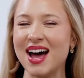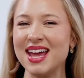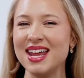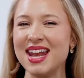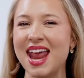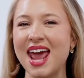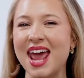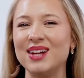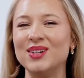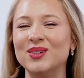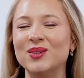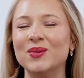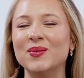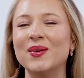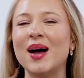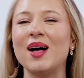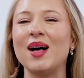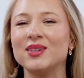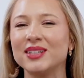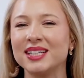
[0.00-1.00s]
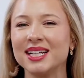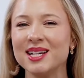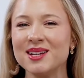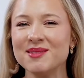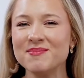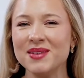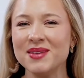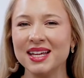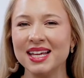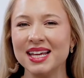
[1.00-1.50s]
and
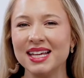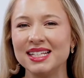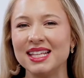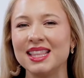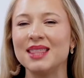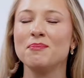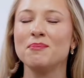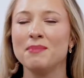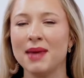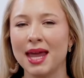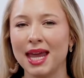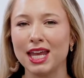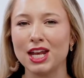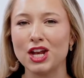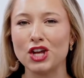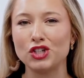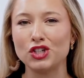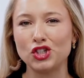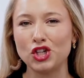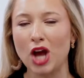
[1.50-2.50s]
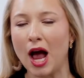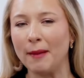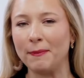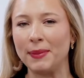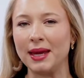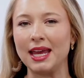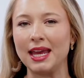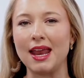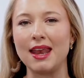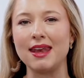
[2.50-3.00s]
welcome to the Made
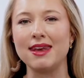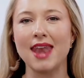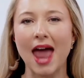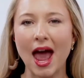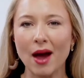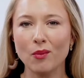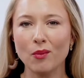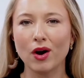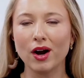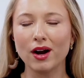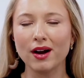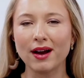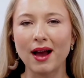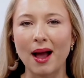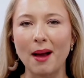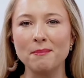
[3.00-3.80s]
Shopping Network.